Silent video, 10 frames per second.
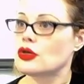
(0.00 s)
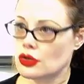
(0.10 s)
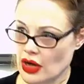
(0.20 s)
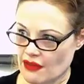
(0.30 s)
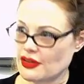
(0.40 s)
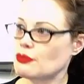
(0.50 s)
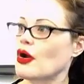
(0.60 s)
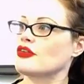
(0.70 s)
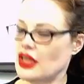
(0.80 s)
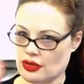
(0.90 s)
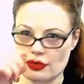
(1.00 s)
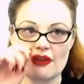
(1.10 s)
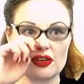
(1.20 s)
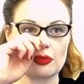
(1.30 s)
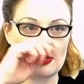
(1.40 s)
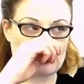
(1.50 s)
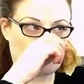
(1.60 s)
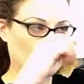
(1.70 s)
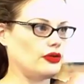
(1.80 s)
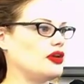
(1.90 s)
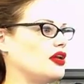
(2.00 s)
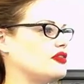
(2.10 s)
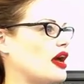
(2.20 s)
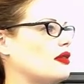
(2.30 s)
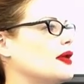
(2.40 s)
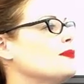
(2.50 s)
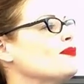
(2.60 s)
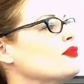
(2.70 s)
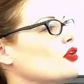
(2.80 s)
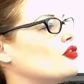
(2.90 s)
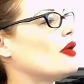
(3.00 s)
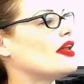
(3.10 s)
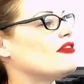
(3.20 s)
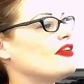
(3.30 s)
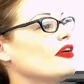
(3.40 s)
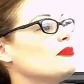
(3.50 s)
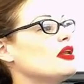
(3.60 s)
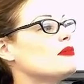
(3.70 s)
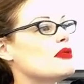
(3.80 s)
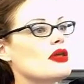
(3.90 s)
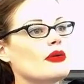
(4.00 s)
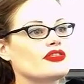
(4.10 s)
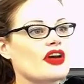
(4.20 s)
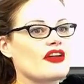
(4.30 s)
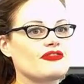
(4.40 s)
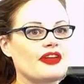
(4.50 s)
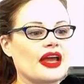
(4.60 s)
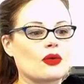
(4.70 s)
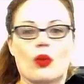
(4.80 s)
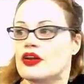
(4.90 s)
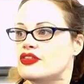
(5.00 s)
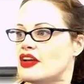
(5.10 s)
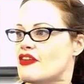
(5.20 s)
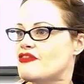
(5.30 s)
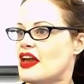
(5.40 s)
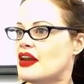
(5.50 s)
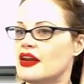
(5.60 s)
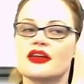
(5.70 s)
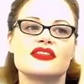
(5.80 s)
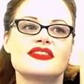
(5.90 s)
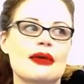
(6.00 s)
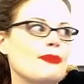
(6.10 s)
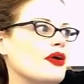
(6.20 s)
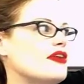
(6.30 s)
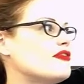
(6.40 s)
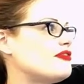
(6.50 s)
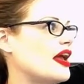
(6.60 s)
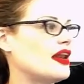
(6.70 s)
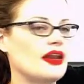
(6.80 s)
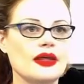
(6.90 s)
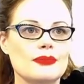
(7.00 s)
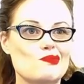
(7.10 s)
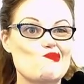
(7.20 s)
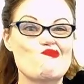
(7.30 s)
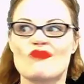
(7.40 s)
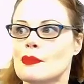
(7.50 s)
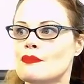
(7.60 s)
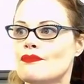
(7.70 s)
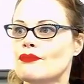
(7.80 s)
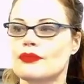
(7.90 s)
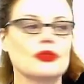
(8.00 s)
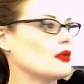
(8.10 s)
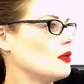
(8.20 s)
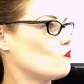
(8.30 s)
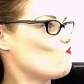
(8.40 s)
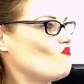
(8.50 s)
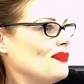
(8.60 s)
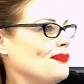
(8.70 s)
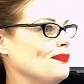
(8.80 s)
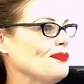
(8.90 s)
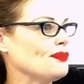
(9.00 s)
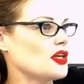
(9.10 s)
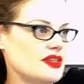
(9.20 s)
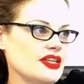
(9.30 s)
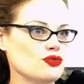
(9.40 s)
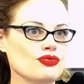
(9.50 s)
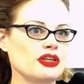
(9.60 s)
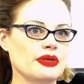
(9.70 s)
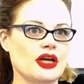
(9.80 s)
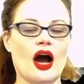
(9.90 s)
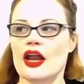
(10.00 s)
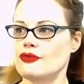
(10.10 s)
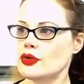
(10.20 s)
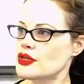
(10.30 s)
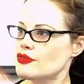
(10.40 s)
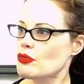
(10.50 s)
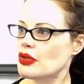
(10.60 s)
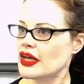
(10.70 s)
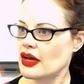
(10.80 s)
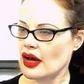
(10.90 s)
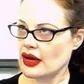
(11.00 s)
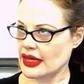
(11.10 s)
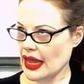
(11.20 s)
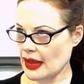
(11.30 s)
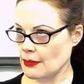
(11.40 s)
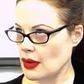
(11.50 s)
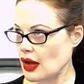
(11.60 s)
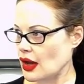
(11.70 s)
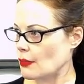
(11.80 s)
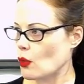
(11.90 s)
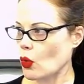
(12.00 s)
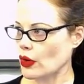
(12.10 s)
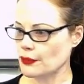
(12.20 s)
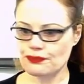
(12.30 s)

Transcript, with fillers: Graphic pro- yeah, graphics processing unit, exactly. So at a very minimum, though, it's got a fan. Why does it have a fan in it? A separate fan in it? Because mm -hmm. it gets really, really hot. Have you guys ever played a, a game um, or